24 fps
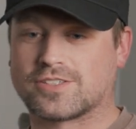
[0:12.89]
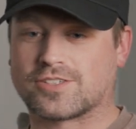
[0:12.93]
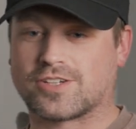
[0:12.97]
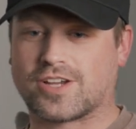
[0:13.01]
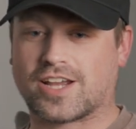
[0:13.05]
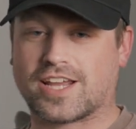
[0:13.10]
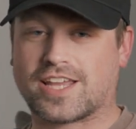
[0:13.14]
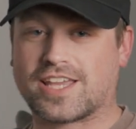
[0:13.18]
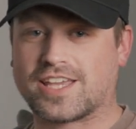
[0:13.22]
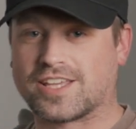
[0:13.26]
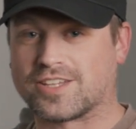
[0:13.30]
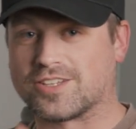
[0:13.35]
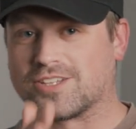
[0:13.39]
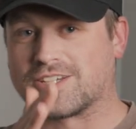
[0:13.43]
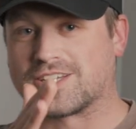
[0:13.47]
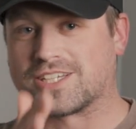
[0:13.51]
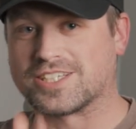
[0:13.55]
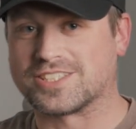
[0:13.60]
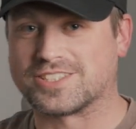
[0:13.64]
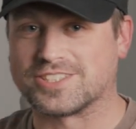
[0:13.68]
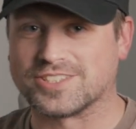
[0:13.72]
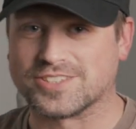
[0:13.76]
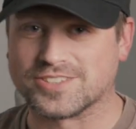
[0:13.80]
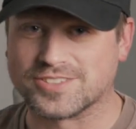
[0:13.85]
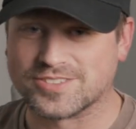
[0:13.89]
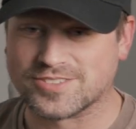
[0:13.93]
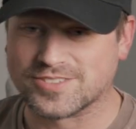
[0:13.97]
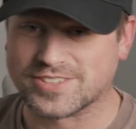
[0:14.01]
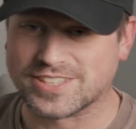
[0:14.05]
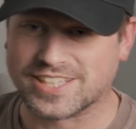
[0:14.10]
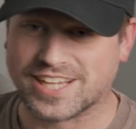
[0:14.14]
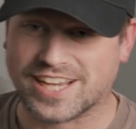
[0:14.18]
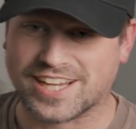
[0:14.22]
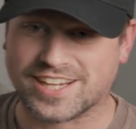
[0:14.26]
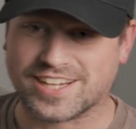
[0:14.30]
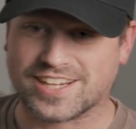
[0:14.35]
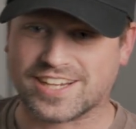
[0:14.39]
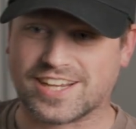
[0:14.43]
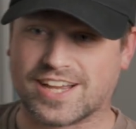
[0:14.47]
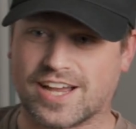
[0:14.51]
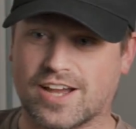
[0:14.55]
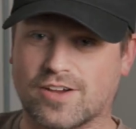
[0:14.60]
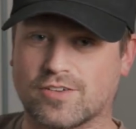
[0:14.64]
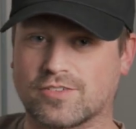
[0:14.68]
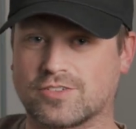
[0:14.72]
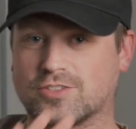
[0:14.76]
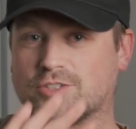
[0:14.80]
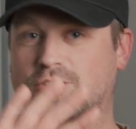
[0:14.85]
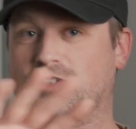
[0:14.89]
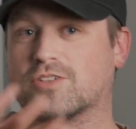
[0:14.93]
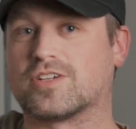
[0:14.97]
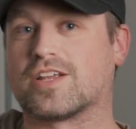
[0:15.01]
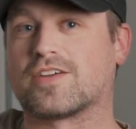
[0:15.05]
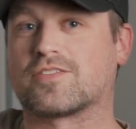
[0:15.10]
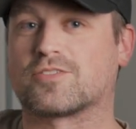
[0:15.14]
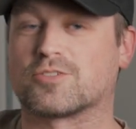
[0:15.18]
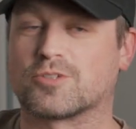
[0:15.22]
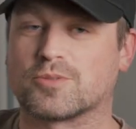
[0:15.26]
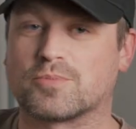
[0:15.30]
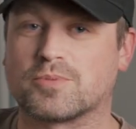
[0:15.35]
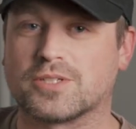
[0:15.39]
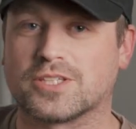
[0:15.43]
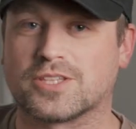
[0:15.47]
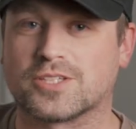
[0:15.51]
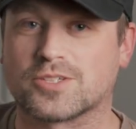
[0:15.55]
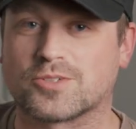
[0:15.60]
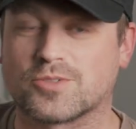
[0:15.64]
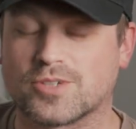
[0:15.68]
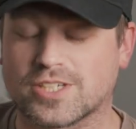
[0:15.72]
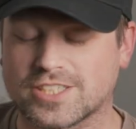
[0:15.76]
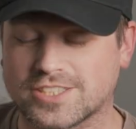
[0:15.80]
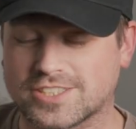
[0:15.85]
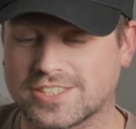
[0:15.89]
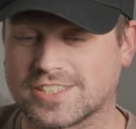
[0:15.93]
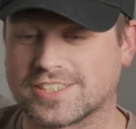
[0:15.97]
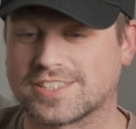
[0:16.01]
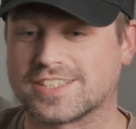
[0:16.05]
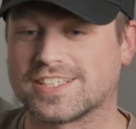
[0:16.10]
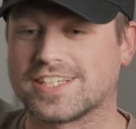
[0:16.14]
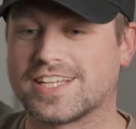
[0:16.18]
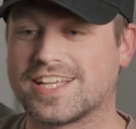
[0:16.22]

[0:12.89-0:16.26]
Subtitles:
Sorry, I can't look at you. You don't have to repeat the question.